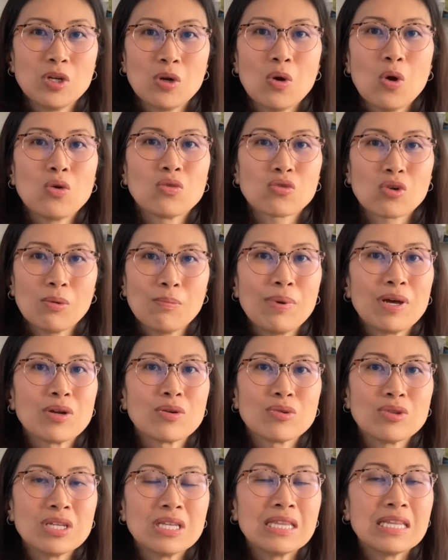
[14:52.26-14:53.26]
overall
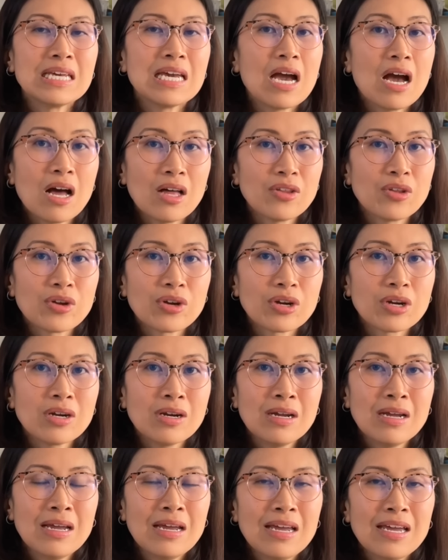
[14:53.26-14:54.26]
better than the other.
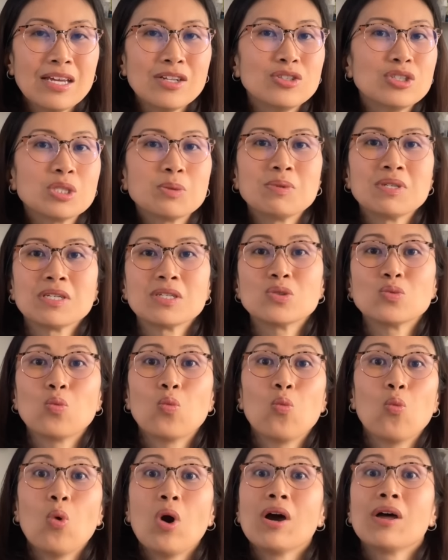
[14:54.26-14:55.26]
And just because
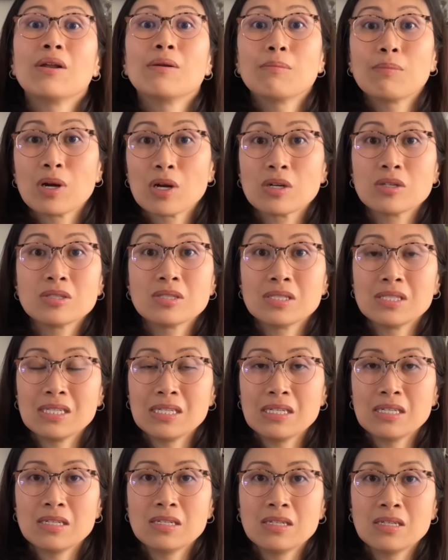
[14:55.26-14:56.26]
one
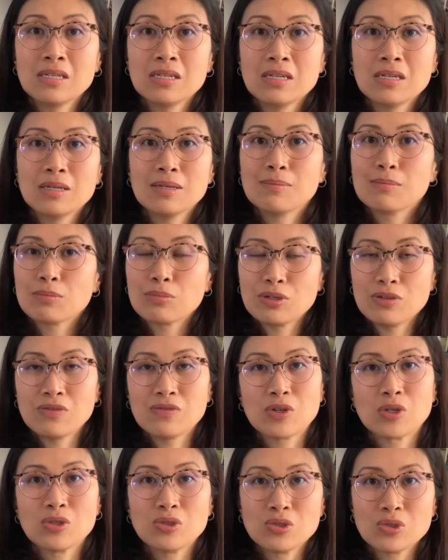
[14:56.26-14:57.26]
person
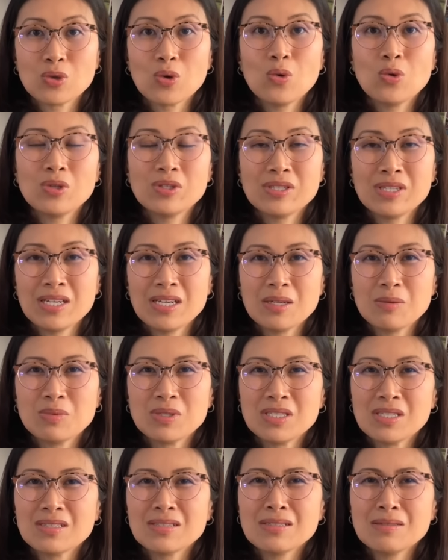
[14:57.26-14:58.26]
prefers gold nibs
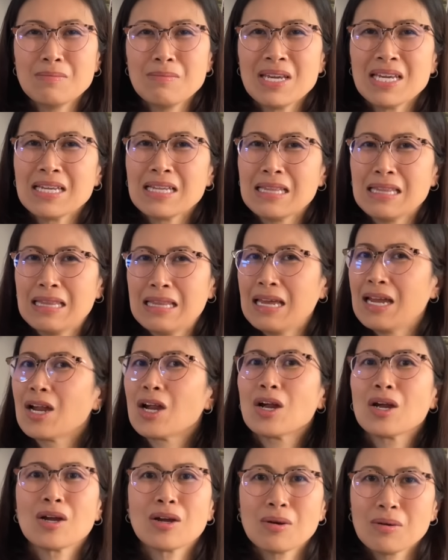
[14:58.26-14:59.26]
doesn't make
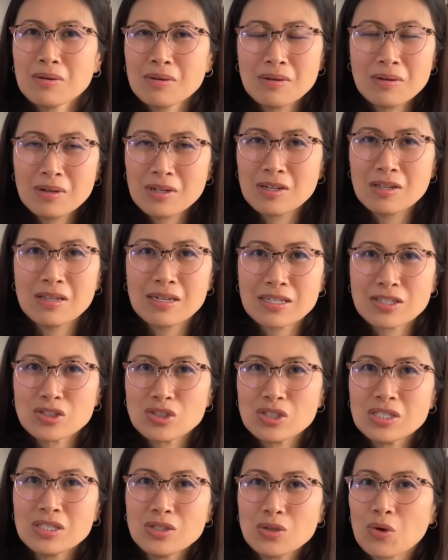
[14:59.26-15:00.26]
their
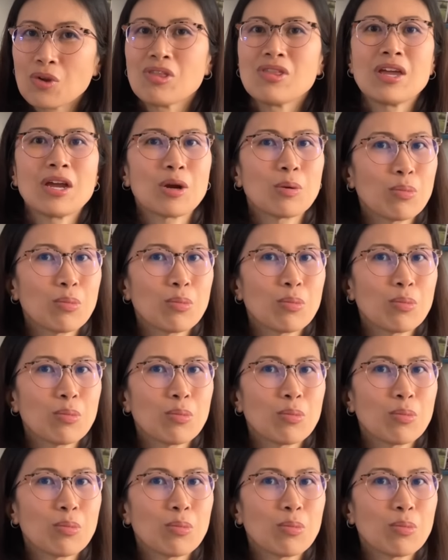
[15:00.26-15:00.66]
collection or their